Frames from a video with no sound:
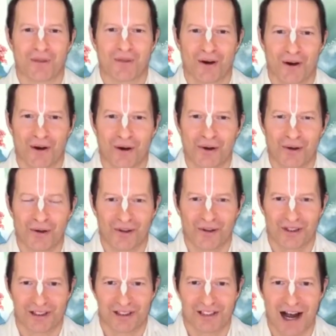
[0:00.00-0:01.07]

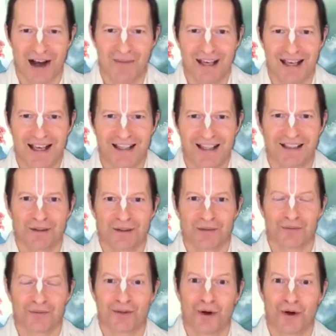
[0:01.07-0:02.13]
Oh, Shyame,
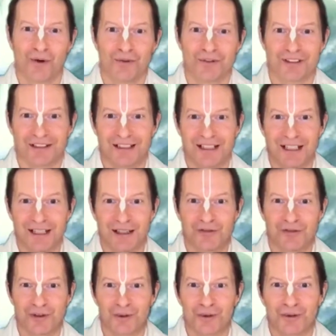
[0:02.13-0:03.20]
don't
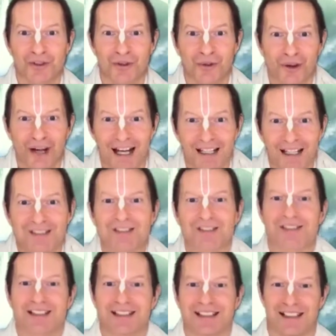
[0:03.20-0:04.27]
infuse your
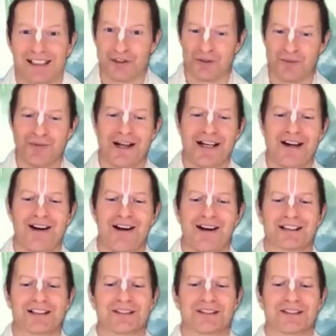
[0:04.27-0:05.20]
ecstasy into my heart.